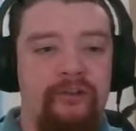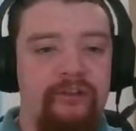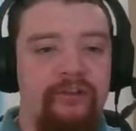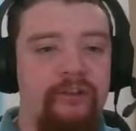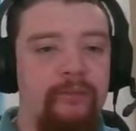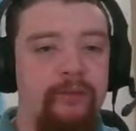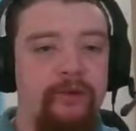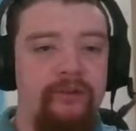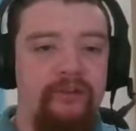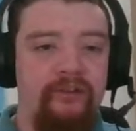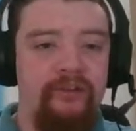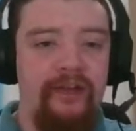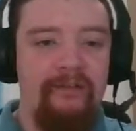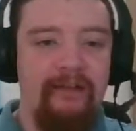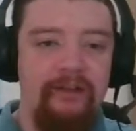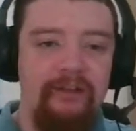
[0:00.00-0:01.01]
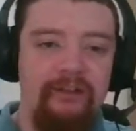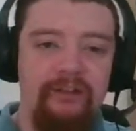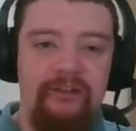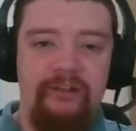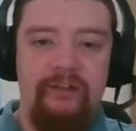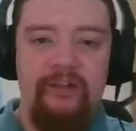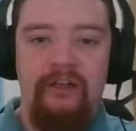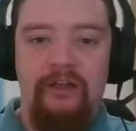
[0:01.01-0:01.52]
Siegbert Tarrasch,
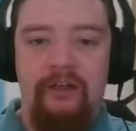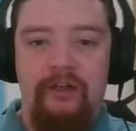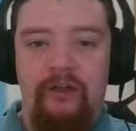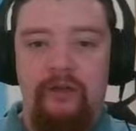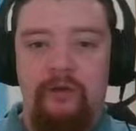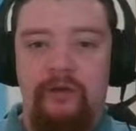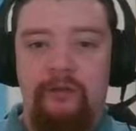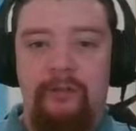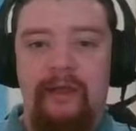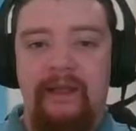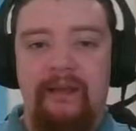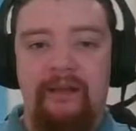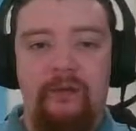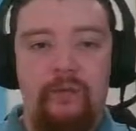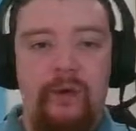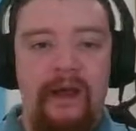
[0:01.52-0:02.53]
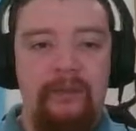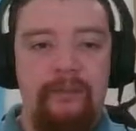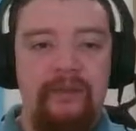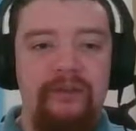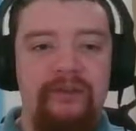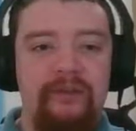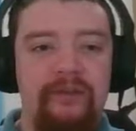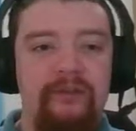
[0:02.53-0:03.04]
who is playing in the white
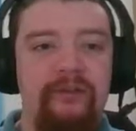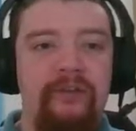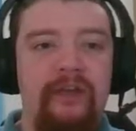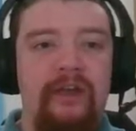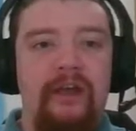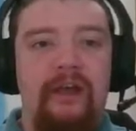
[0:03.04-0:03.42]
pieces,